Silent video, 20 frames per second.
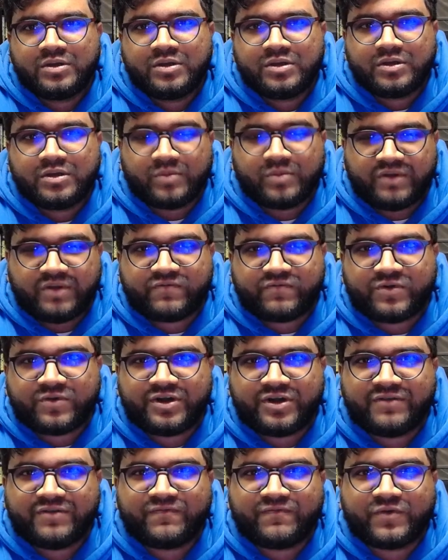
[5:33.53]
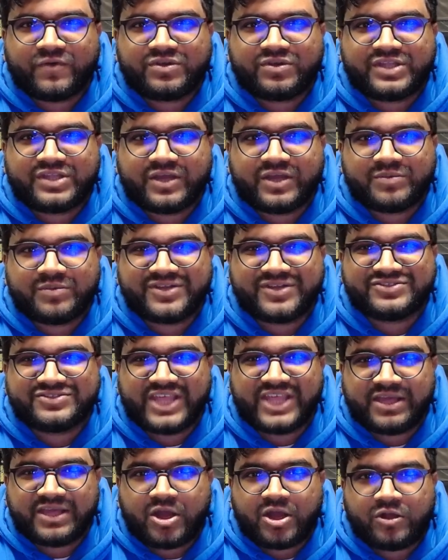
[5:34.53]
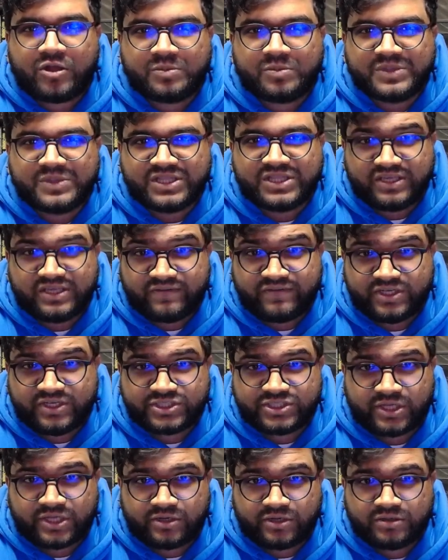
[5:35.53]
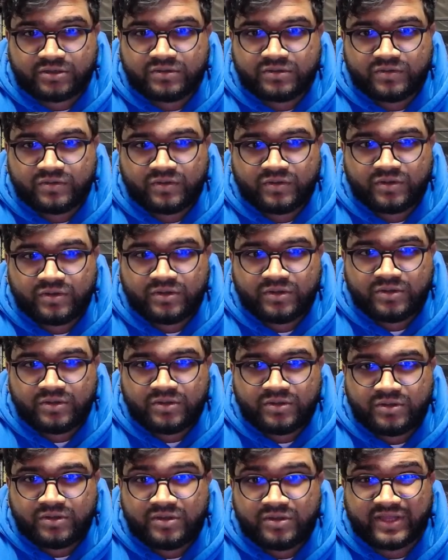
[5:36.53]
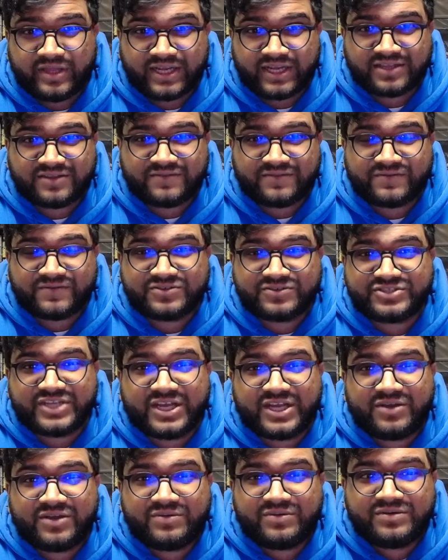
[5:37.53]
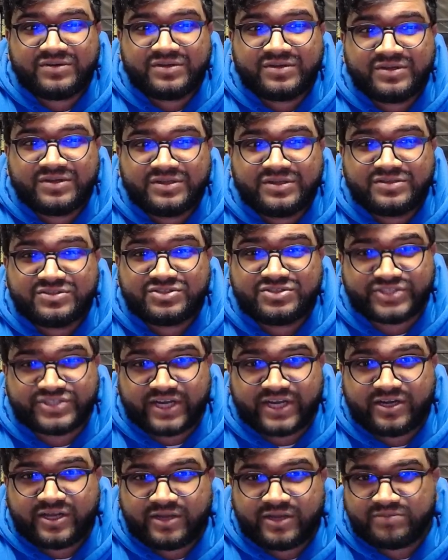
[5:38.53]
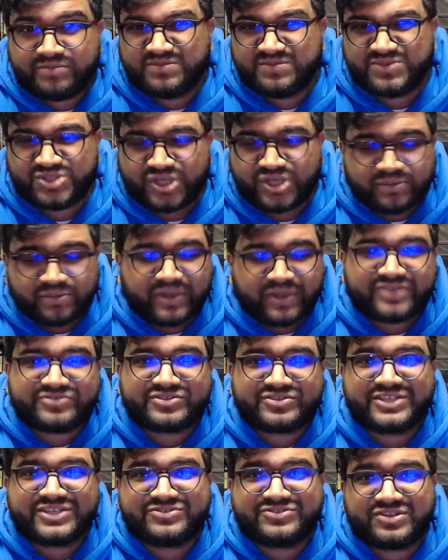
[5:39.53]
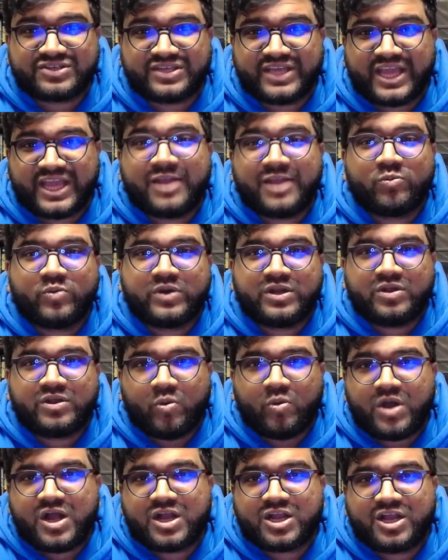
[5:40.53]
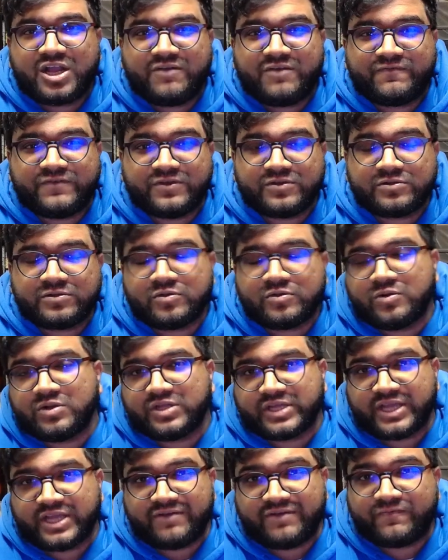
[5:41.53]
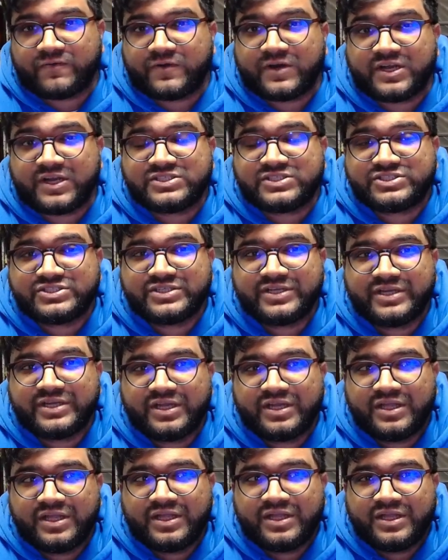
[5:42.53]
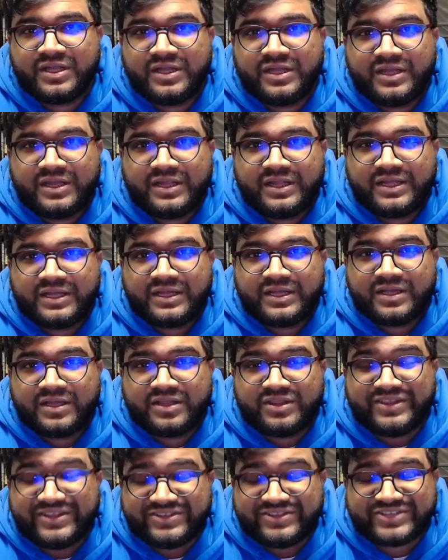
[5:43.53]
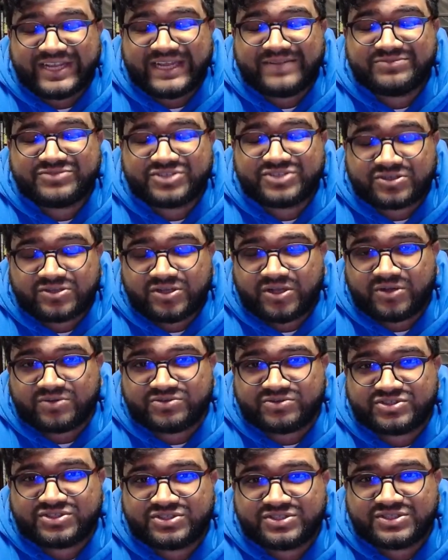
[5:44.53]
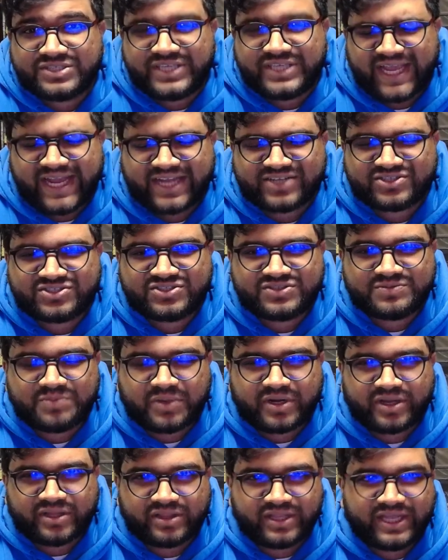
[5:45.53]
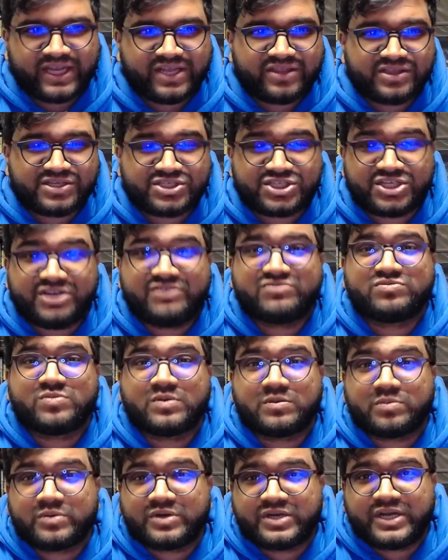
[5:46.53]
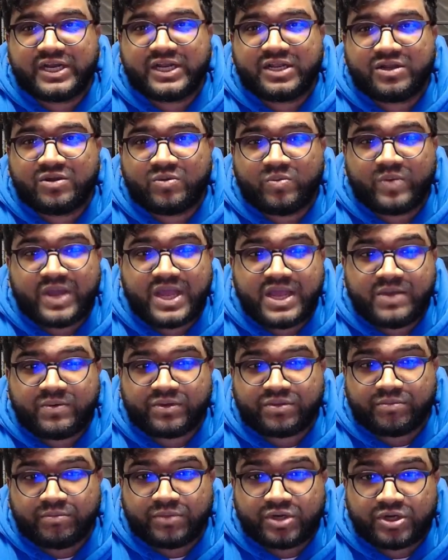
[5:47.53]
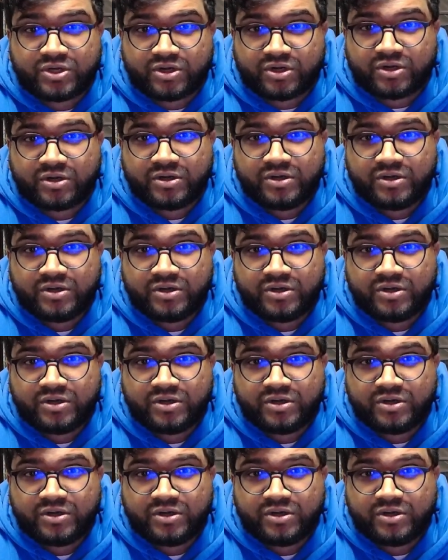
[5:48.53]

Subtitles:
Went for it on 4th down because they all believe in each other. They get the first down, set it up. Jake Bates gets the game-winning walk-off field goal again for us. These games are close, yes, but unlike the Chiefs where we're getting away with murder,